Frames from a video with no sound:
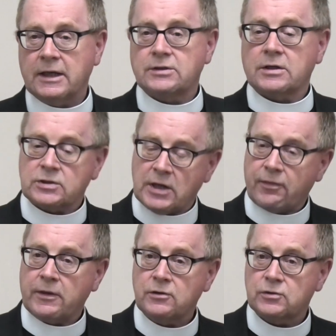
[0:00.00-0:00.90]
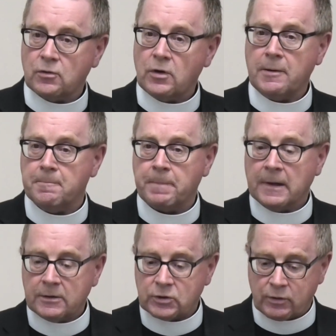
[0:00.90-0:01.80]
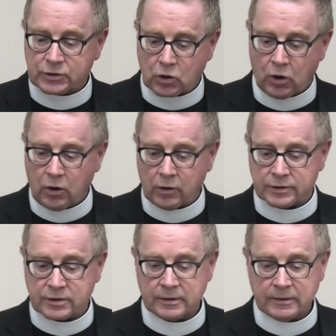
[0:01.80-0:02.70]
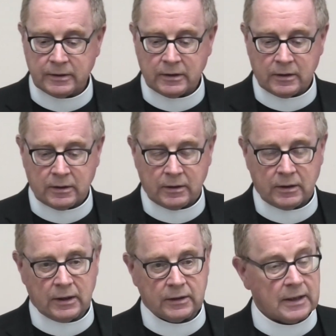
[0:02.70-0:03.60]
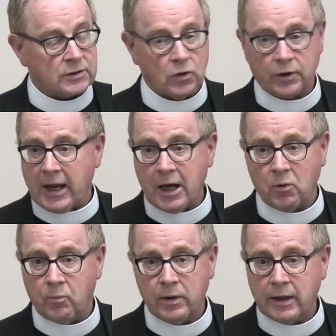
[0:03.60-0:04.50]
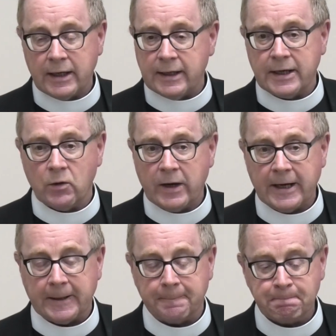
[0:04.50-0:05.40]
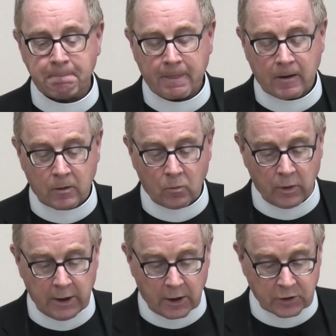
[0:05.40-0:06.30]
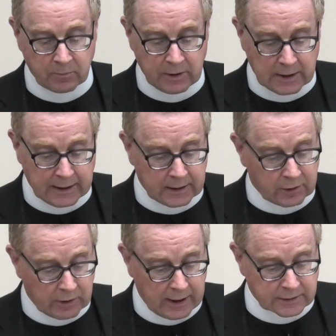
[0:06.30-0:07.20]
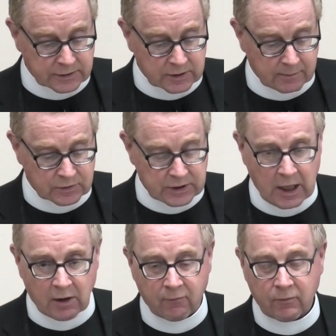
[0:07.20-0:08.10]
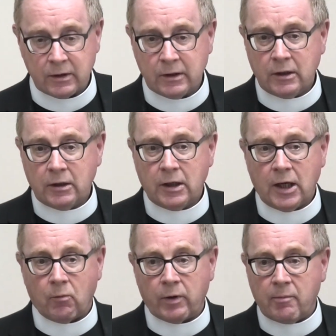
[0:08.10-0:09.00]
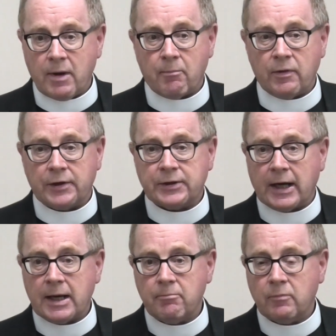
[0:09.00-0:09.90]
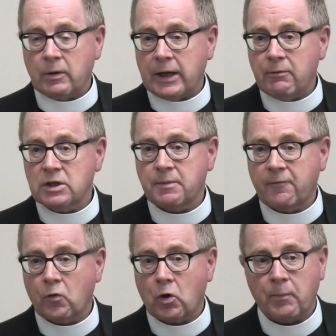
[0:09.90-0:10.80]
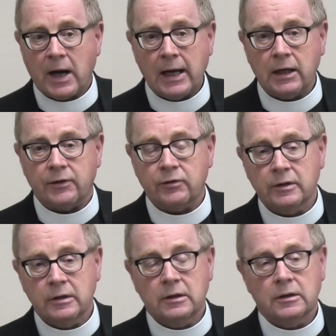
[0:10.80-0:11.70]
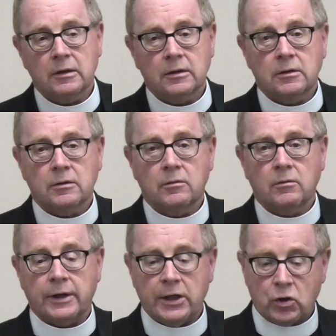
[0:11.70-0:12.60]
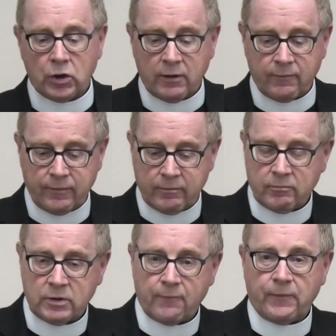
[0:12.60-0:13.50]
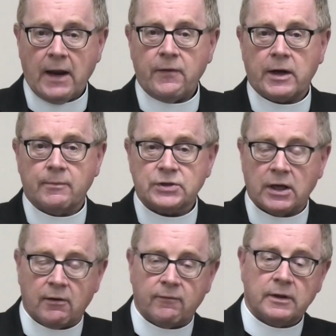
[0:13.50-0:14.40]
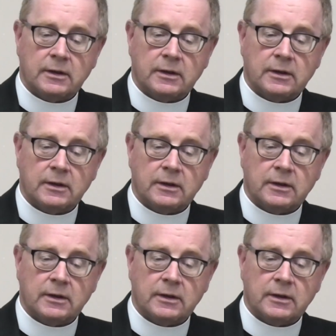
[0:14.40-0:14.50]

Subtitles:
It does nothing to him, to his cause. It does not help in any way. We are to be like Christ himself. And we remember the time when he was before Pilate, when he could have defended himself.